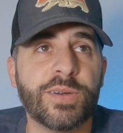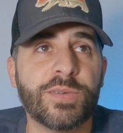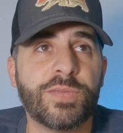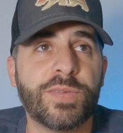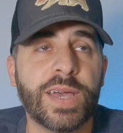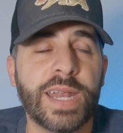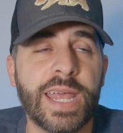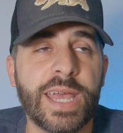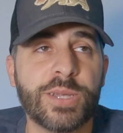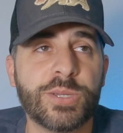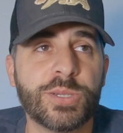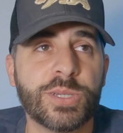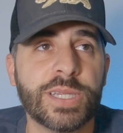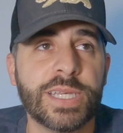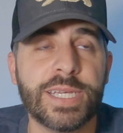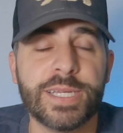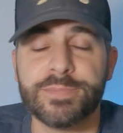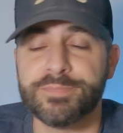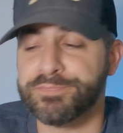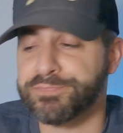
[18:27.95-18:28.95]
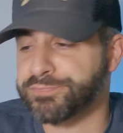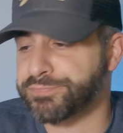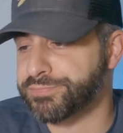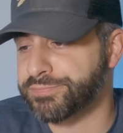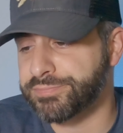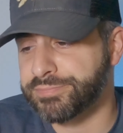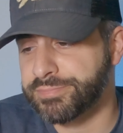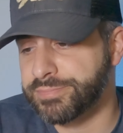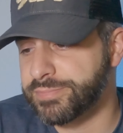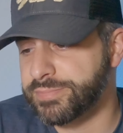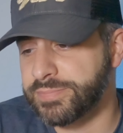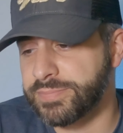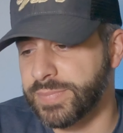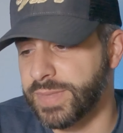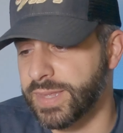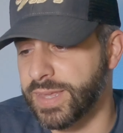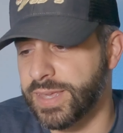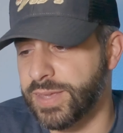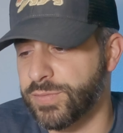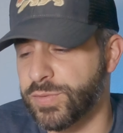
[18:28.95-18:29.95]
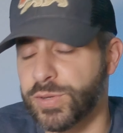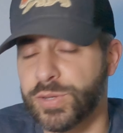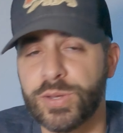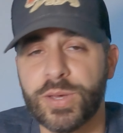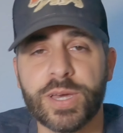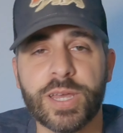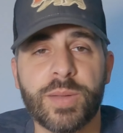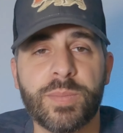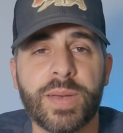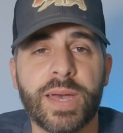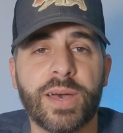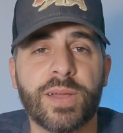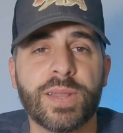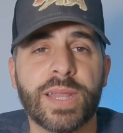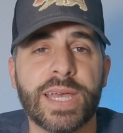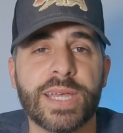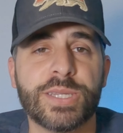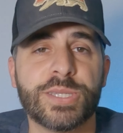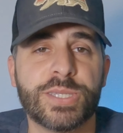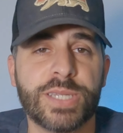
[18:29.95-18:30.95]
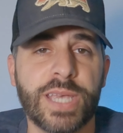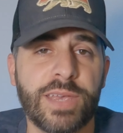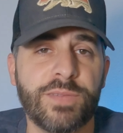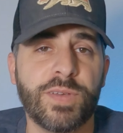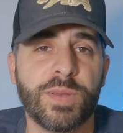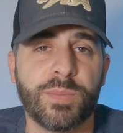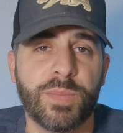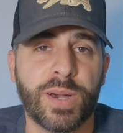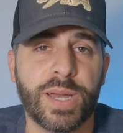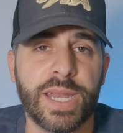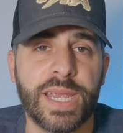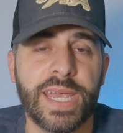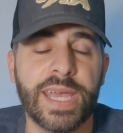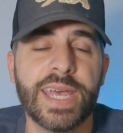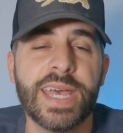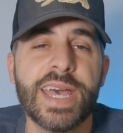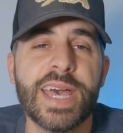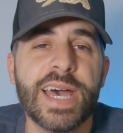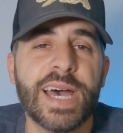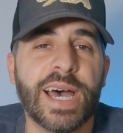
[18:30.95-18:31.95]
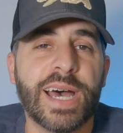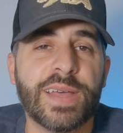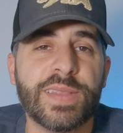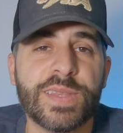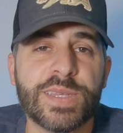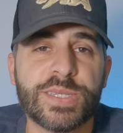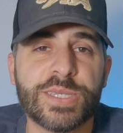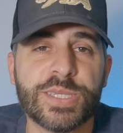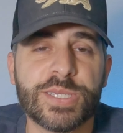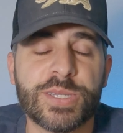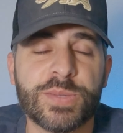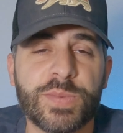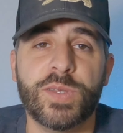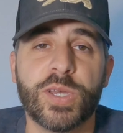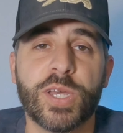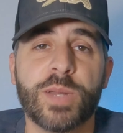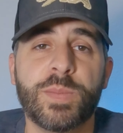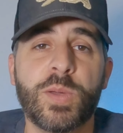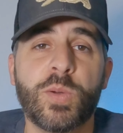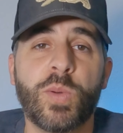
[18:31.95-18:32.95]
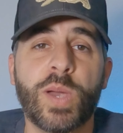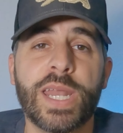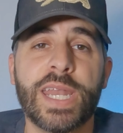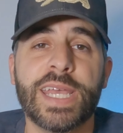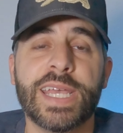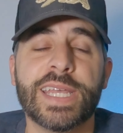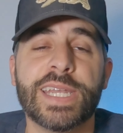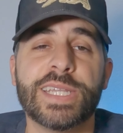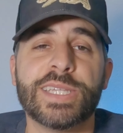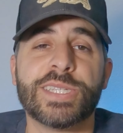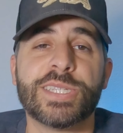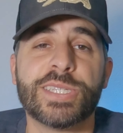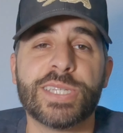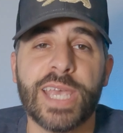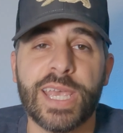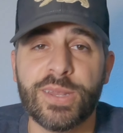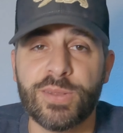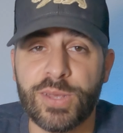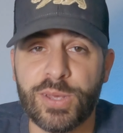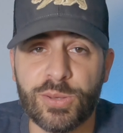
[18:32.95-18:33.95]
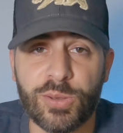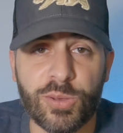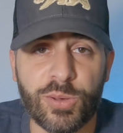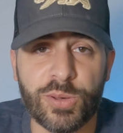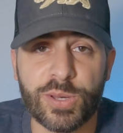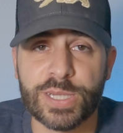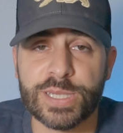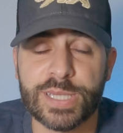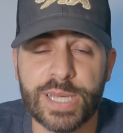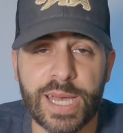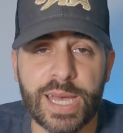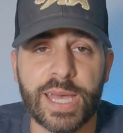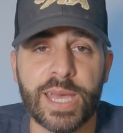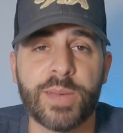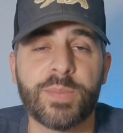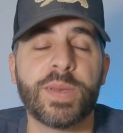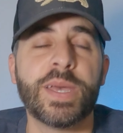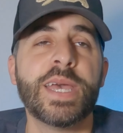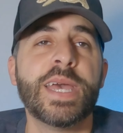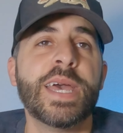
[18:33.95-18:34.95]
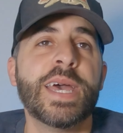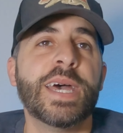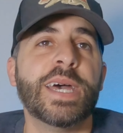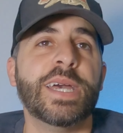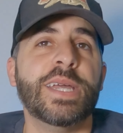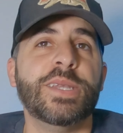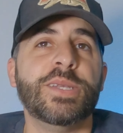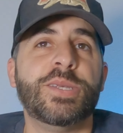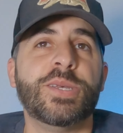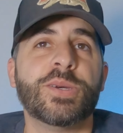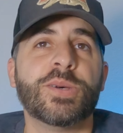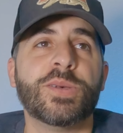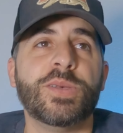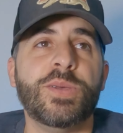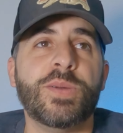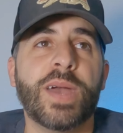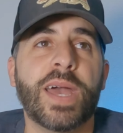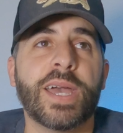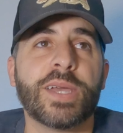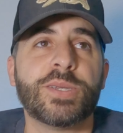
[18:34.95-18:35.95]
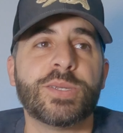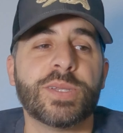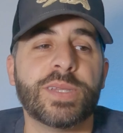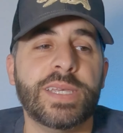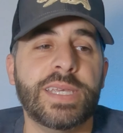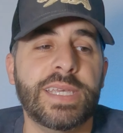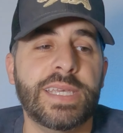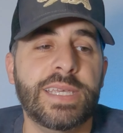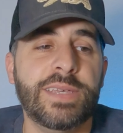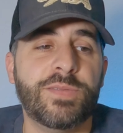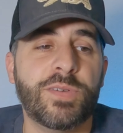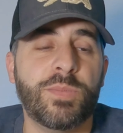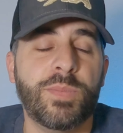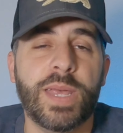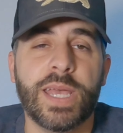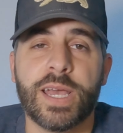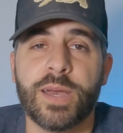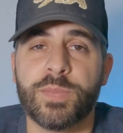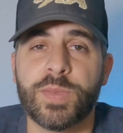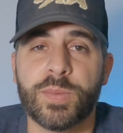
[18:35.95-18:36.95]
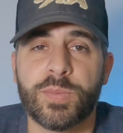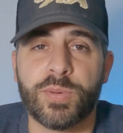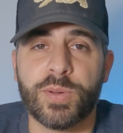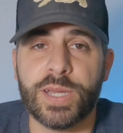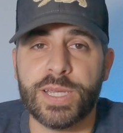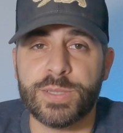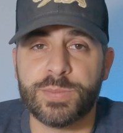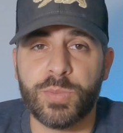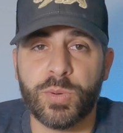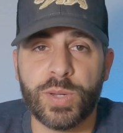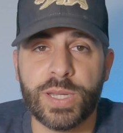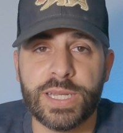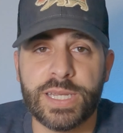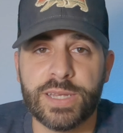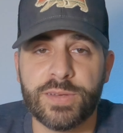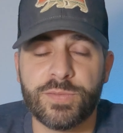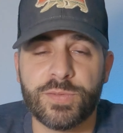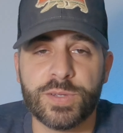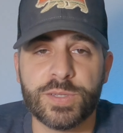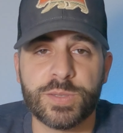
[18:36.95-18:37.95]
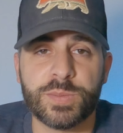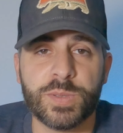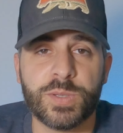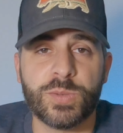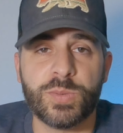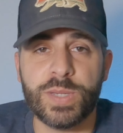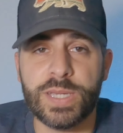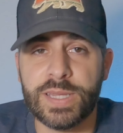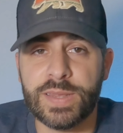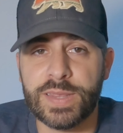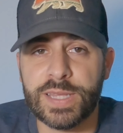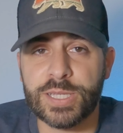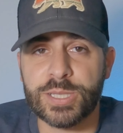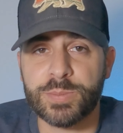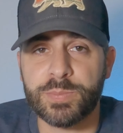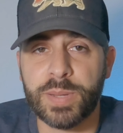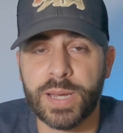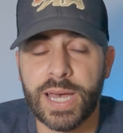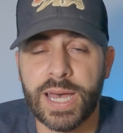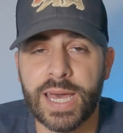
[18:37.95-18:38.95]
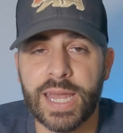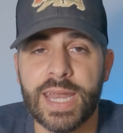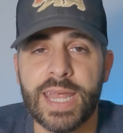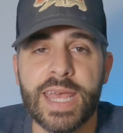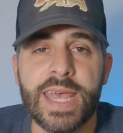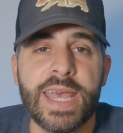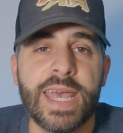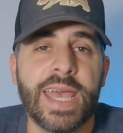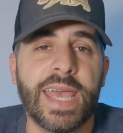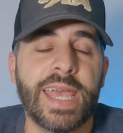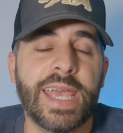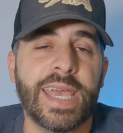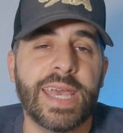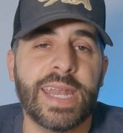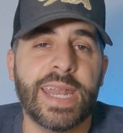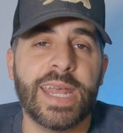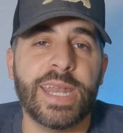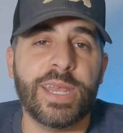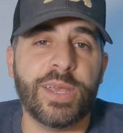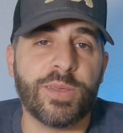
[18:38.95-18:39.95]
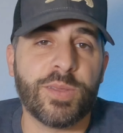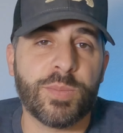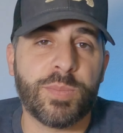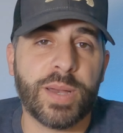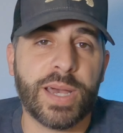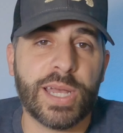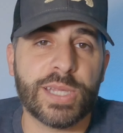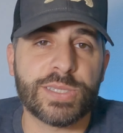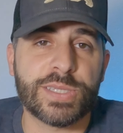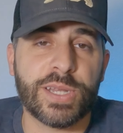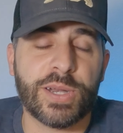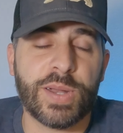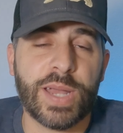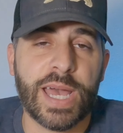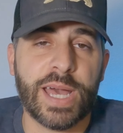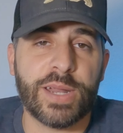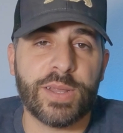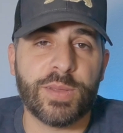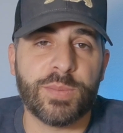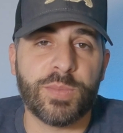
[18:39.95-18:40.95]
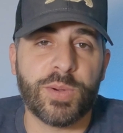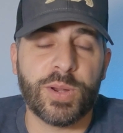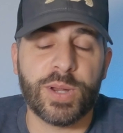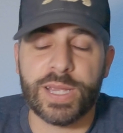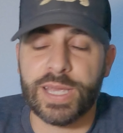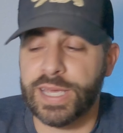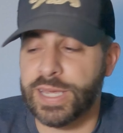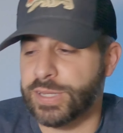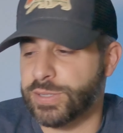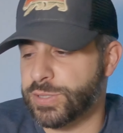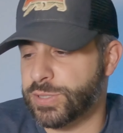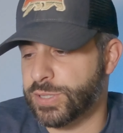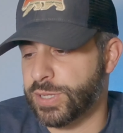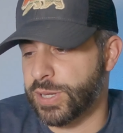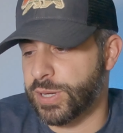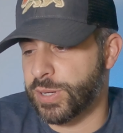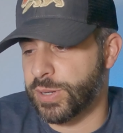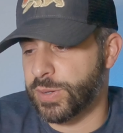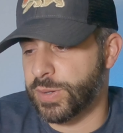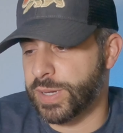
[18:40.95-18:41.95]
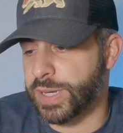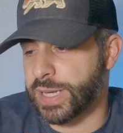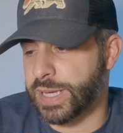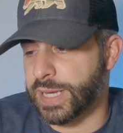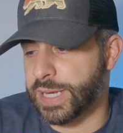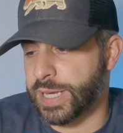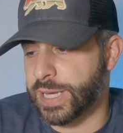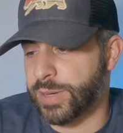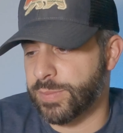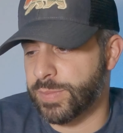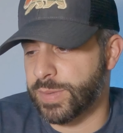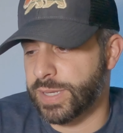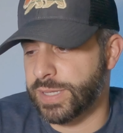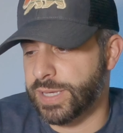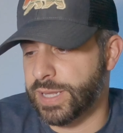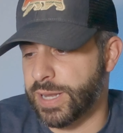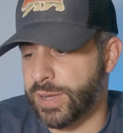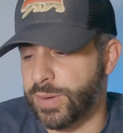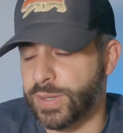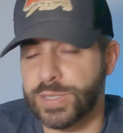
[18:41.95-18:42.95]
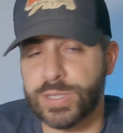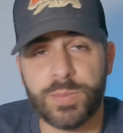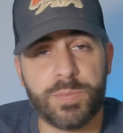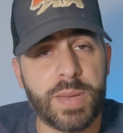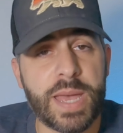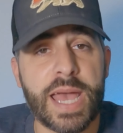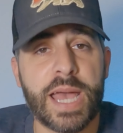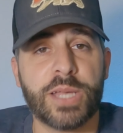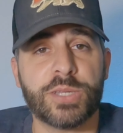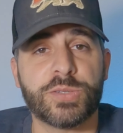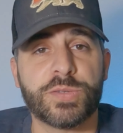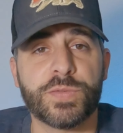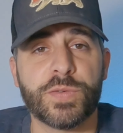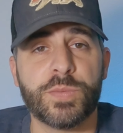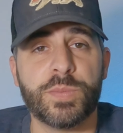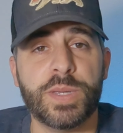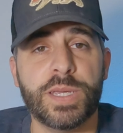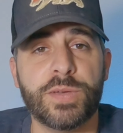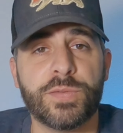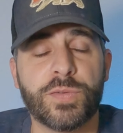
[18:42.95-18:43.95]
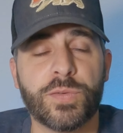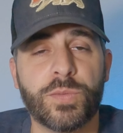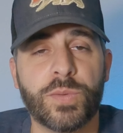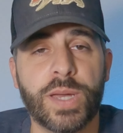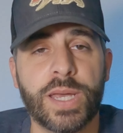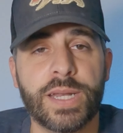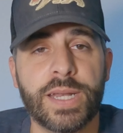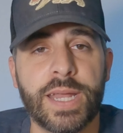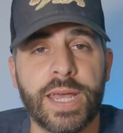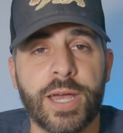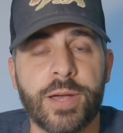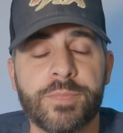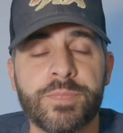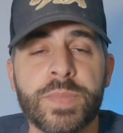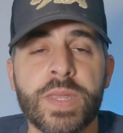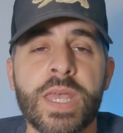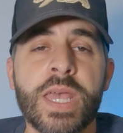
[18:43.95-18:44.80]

Financially, if you're talking about saving money on this system, you're going to be waiting an insanely long time until you actually even make up the price point difference between this pot and any other pots that are out on the market. So, it's a pass for me for right now.